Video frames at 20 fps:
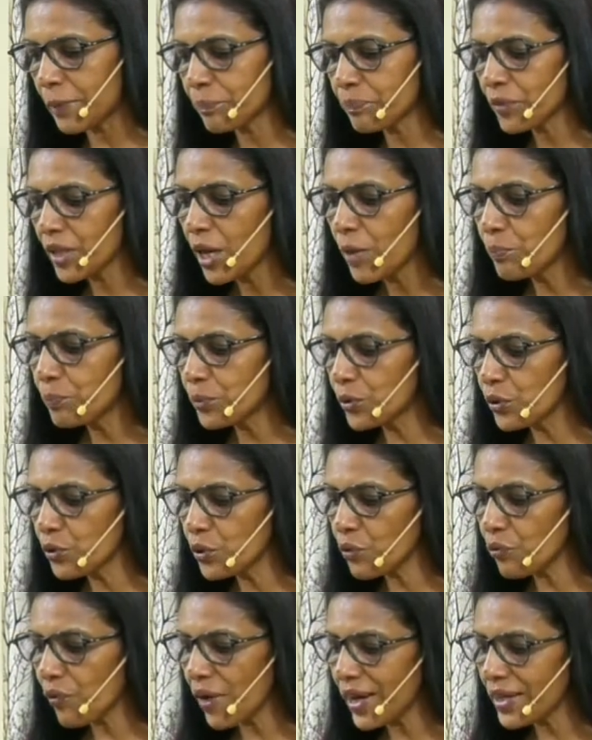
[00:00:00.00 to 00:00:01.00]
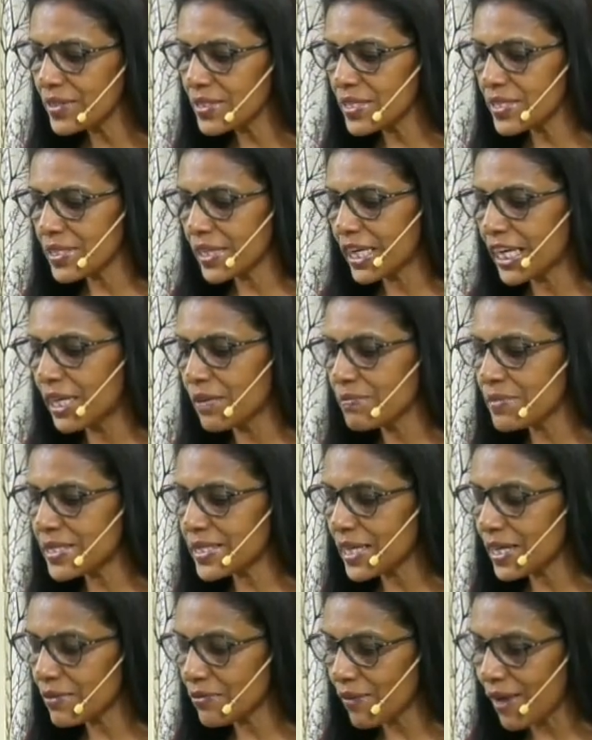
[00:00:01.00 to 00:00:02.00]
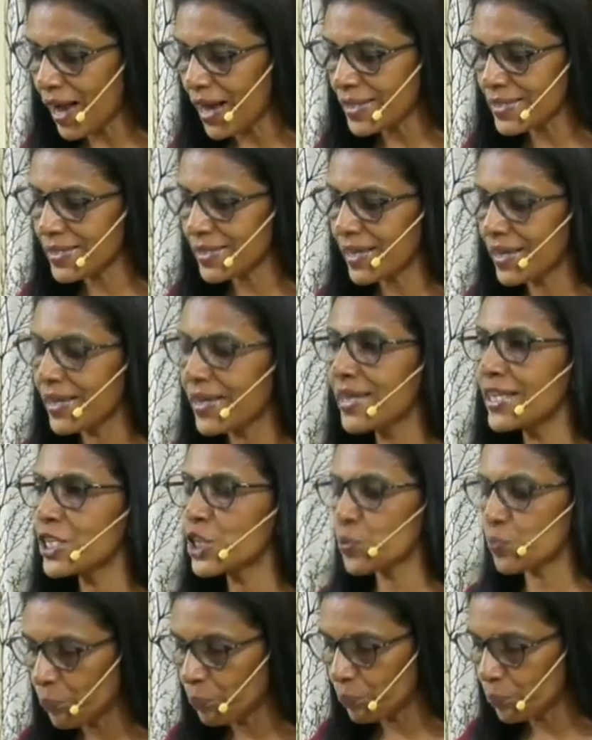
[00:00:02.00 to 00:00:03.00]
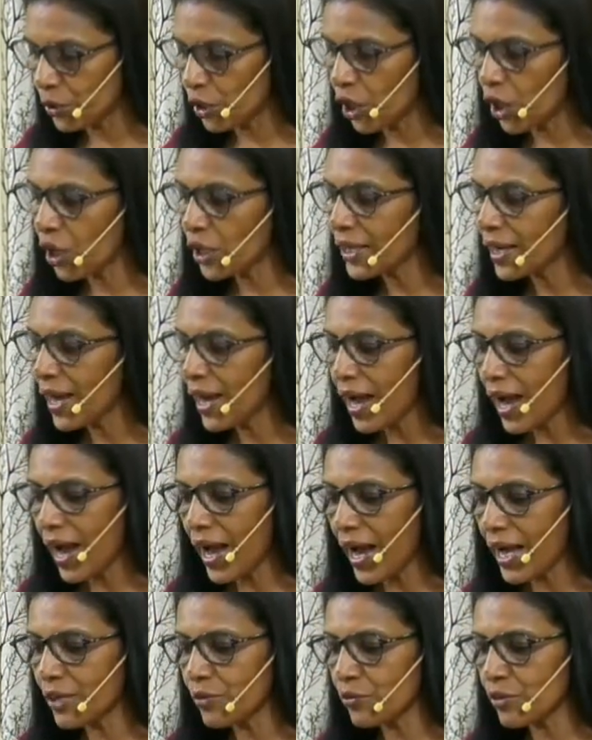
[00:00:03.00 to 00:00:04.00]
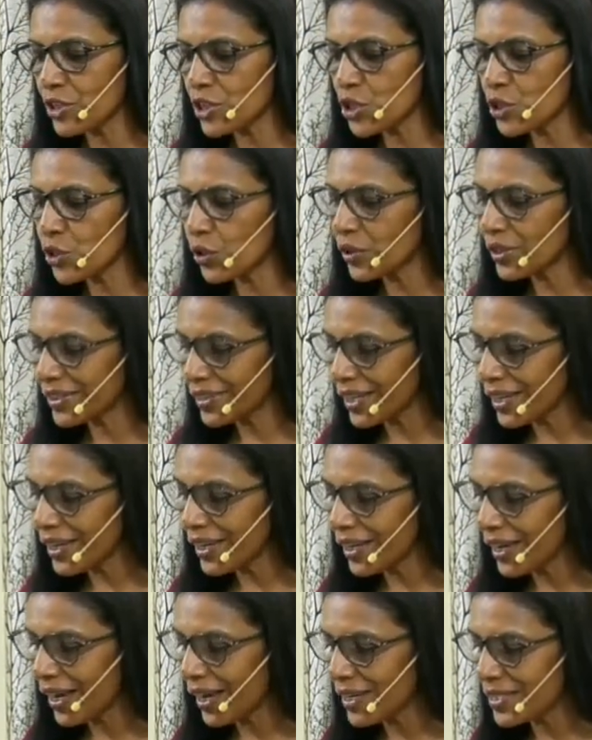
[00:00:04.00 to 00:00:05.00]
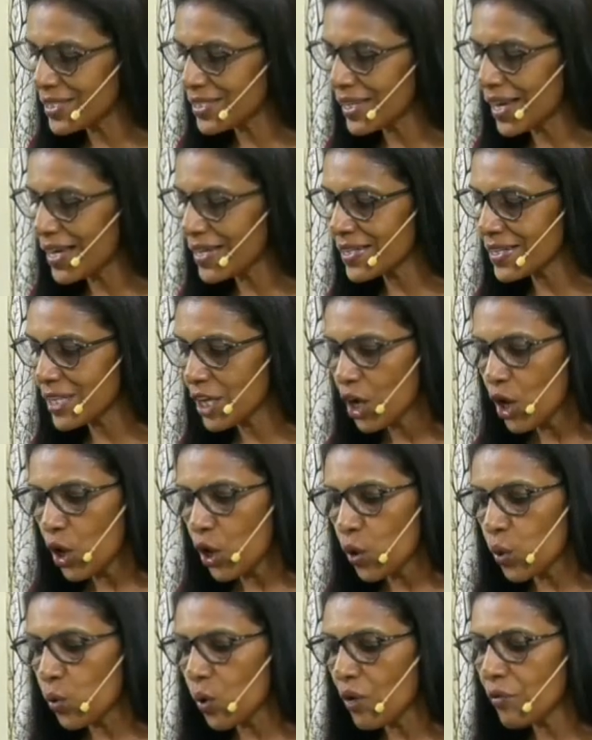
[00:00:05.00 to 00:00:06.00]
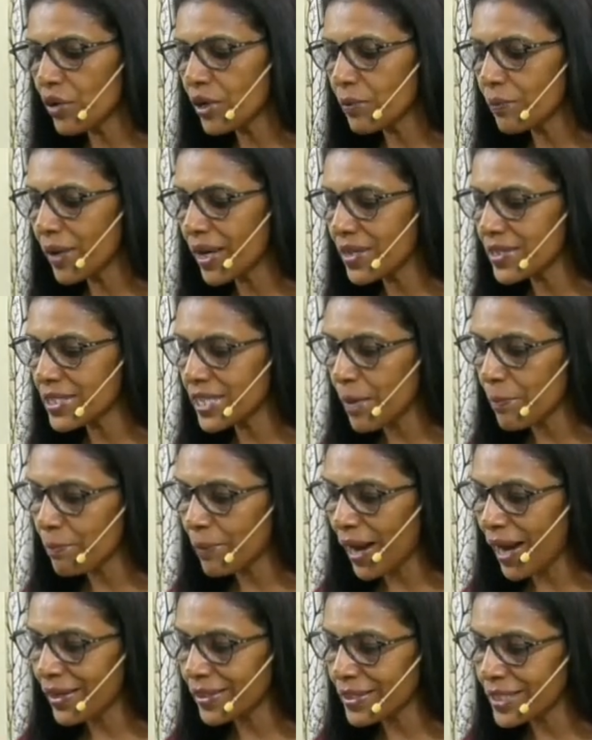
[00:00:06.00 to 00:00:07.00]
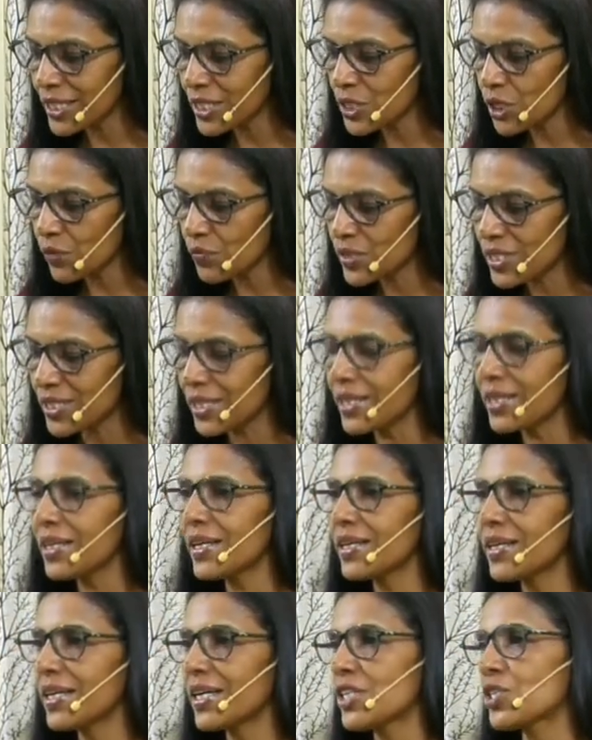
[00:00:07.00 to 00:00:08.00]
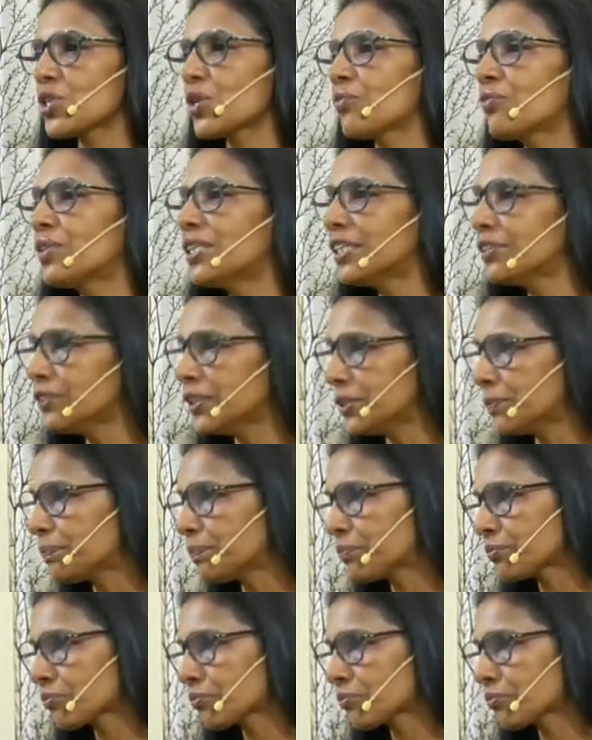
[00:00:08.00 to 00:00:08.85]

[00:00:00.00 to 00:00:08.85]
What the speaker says: Him purifies himself as He is pure. And 1 John 3:8 says, whoever makes a practice of sinning is of devil.